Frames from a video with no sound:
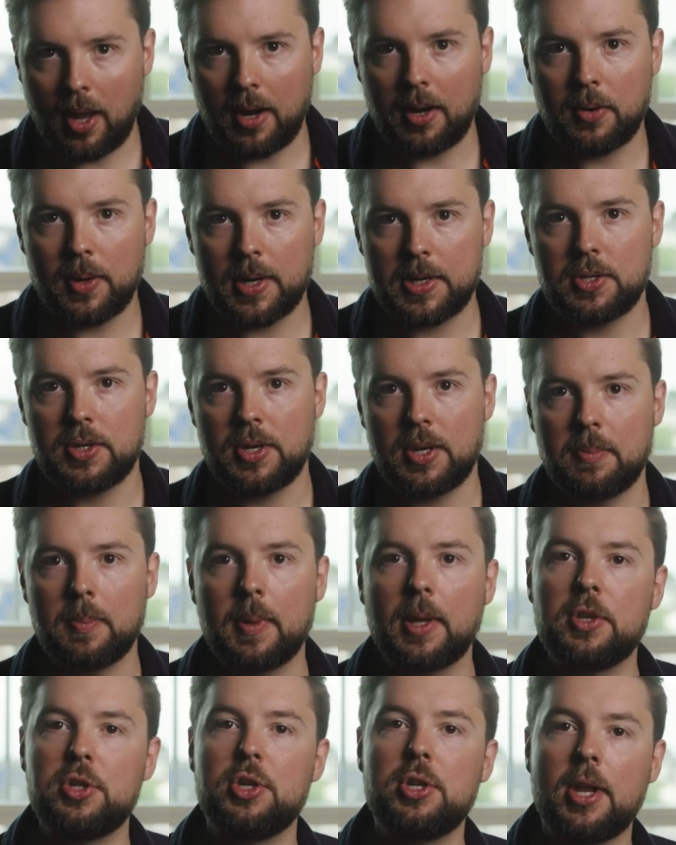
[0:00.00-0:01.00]
line of questioning
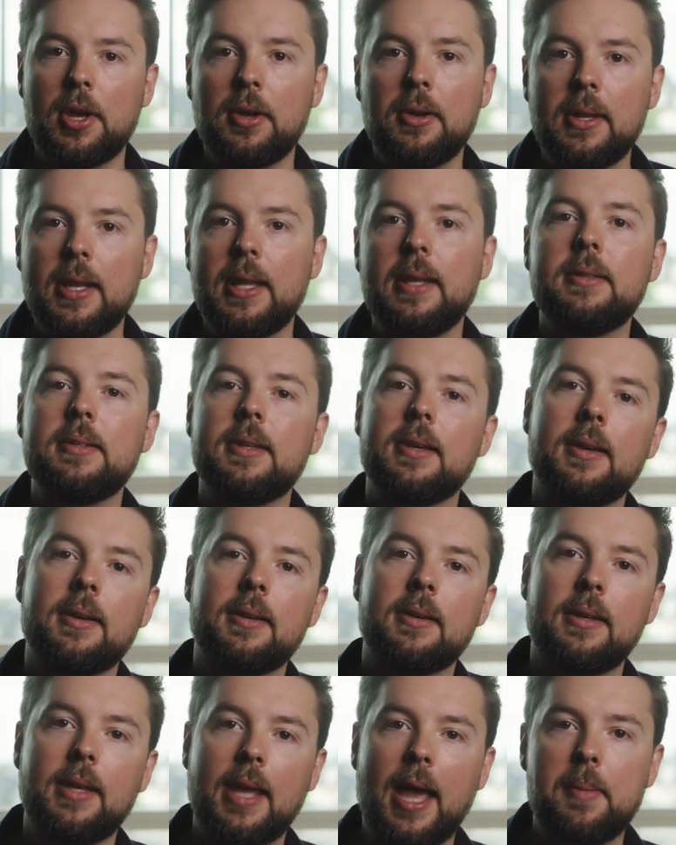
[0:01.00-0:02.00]
because you know you need
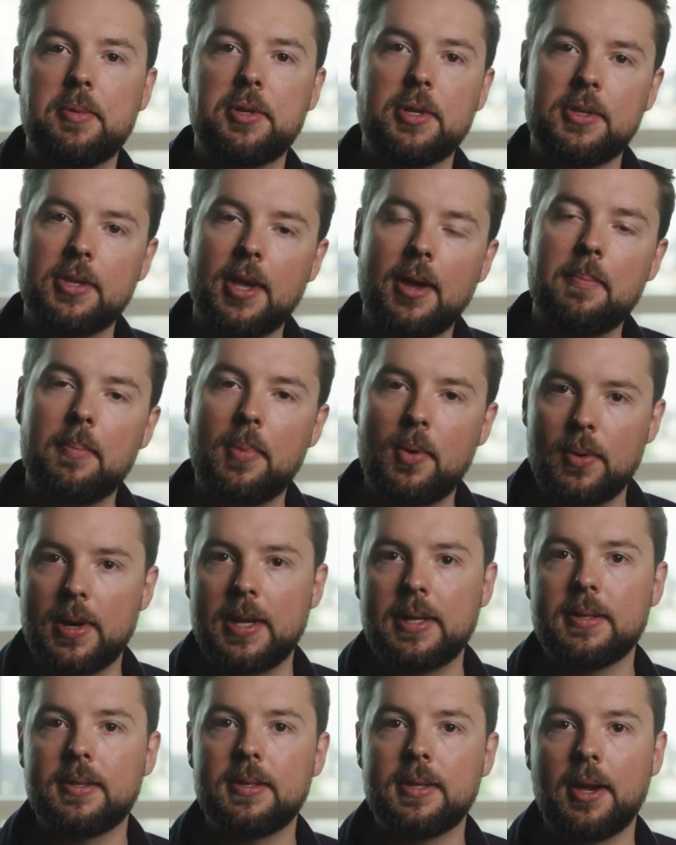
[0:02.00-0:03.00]
to capture certain
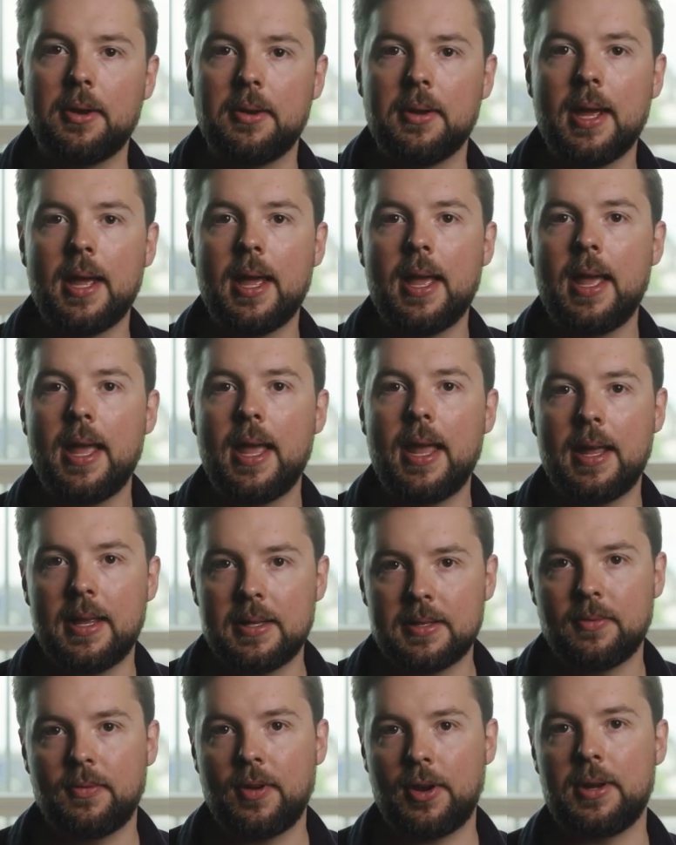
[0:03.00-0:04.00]
points. So it
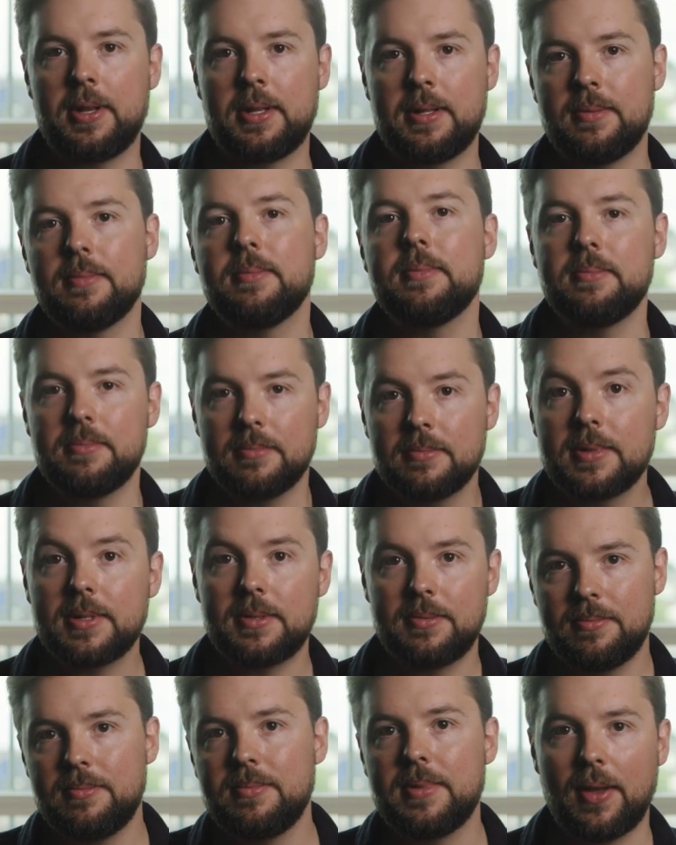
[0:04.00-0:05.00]
is a very
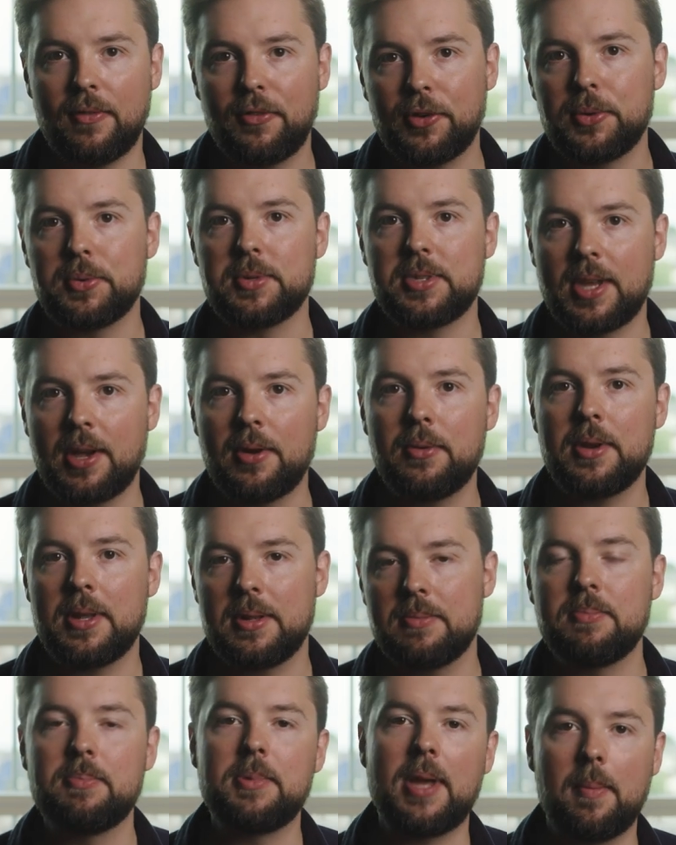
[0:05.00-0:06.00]
difficult skill.
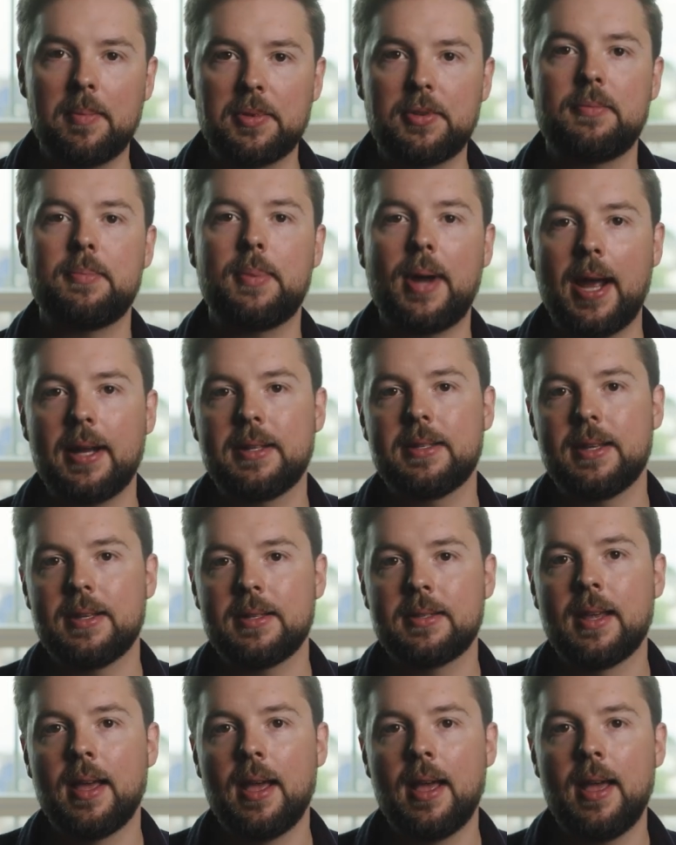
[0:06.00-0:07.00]
It comes with
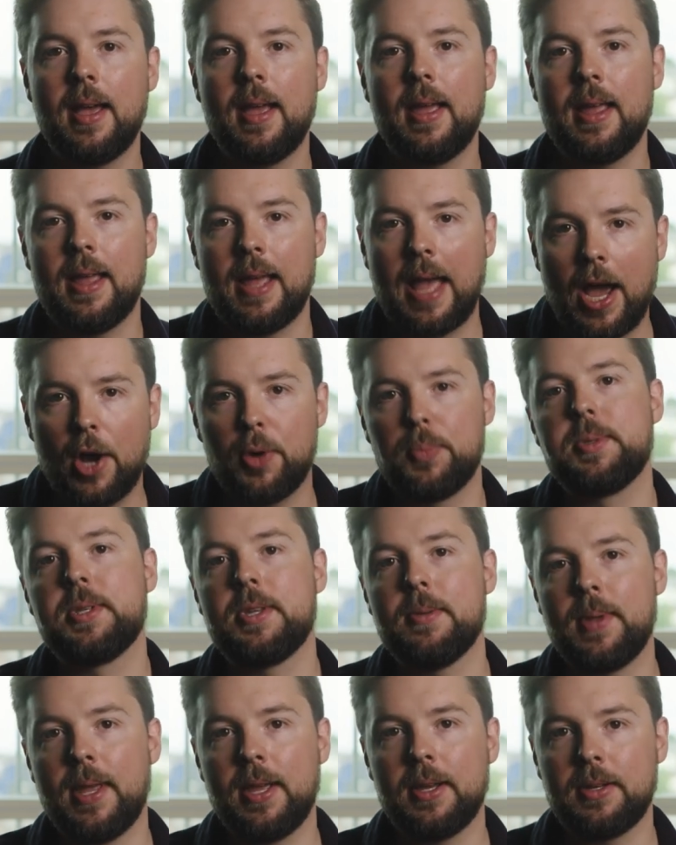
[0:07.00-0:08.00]
practice. It helps
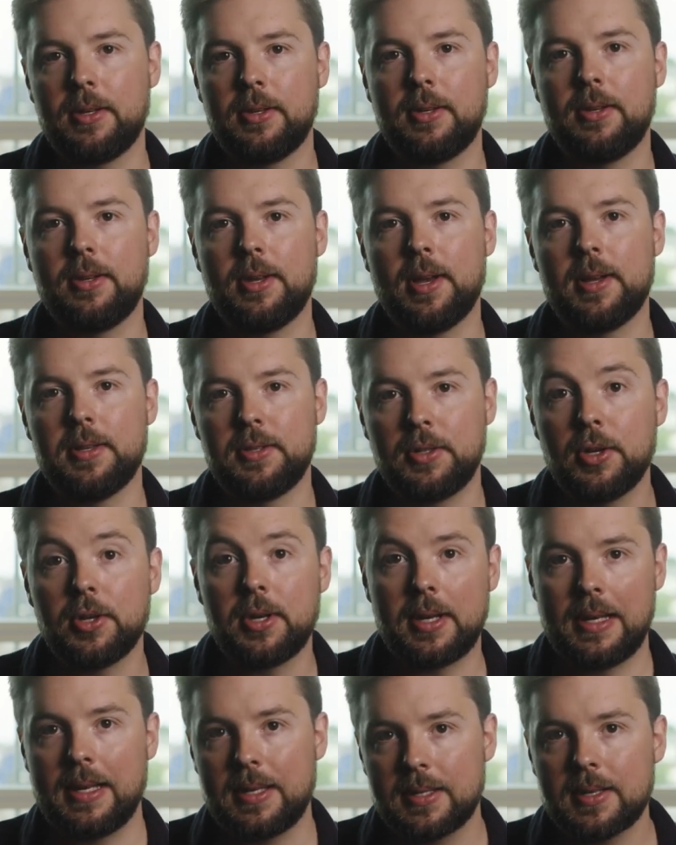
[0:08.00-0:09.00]
to be a, as
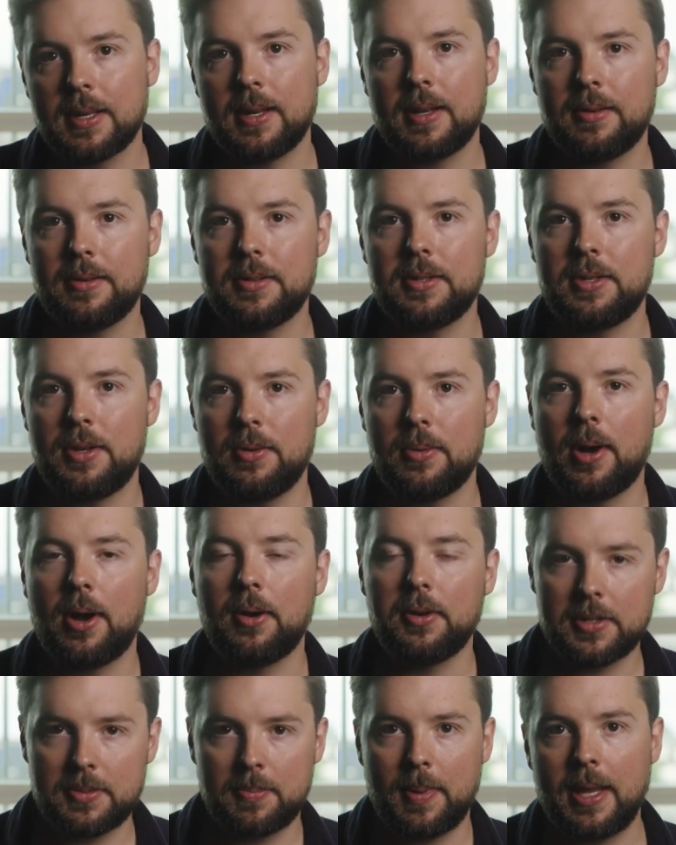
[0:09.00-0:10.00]
good a listener as you
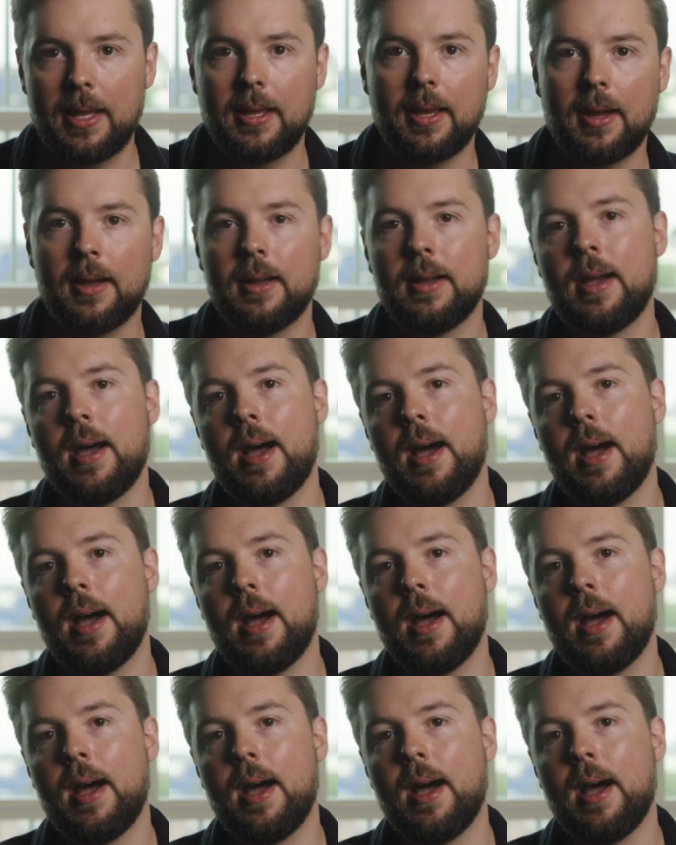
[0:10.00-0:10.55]
are a speaker.